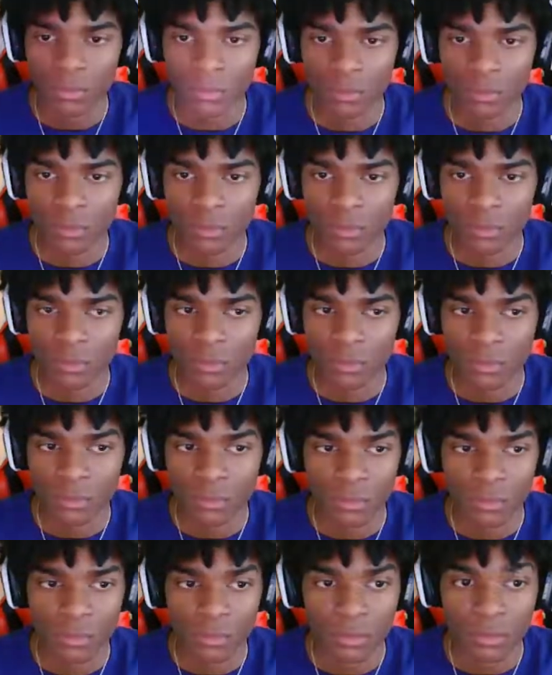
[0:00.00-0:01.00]

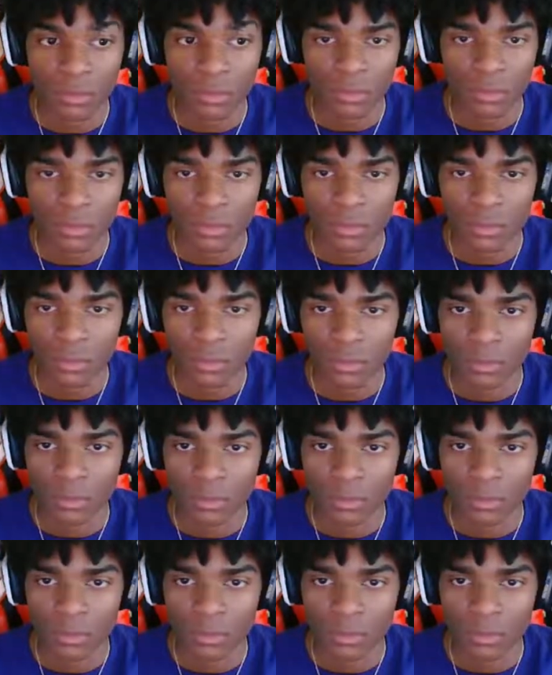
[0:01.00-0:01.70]
[no speech]